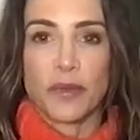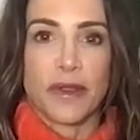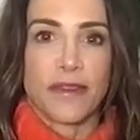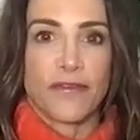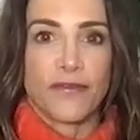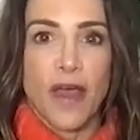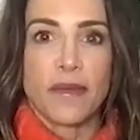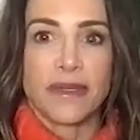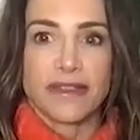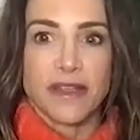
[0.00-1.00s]
The
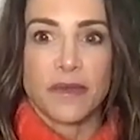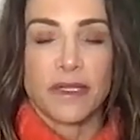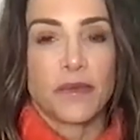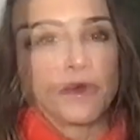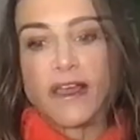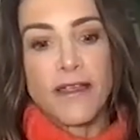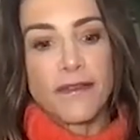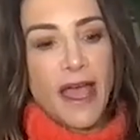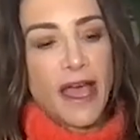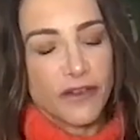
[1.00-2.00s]
feminist typically brings the
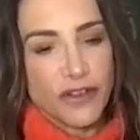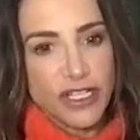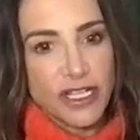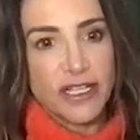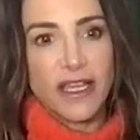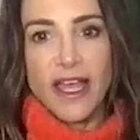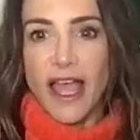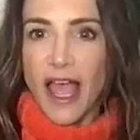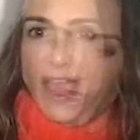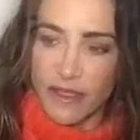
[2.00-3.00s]
energy
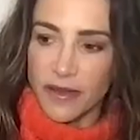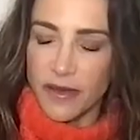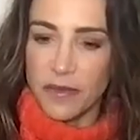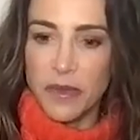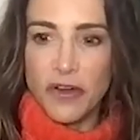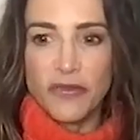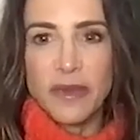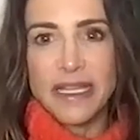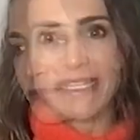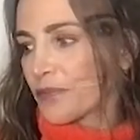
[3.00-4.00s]
and the
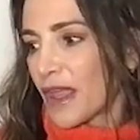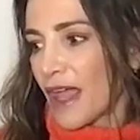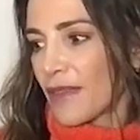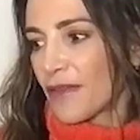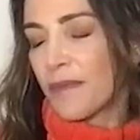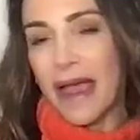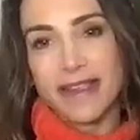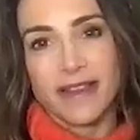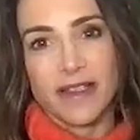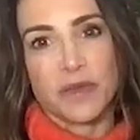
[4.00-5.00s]
movement, and the
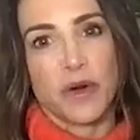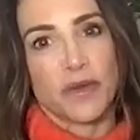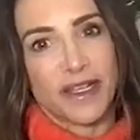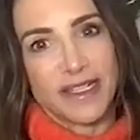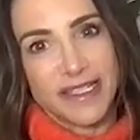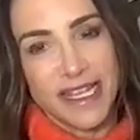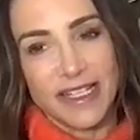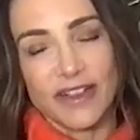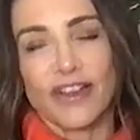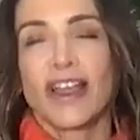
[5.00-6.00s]
masculine is more of the
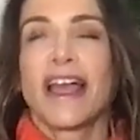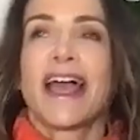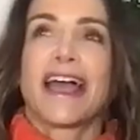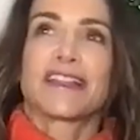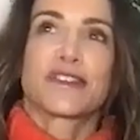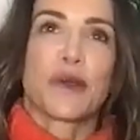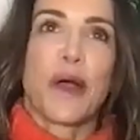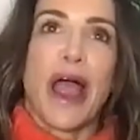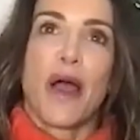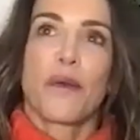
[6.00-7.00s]
container. And so
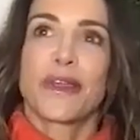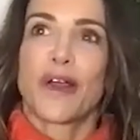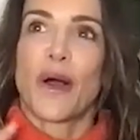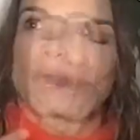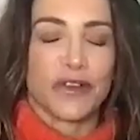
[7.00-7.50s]
how we all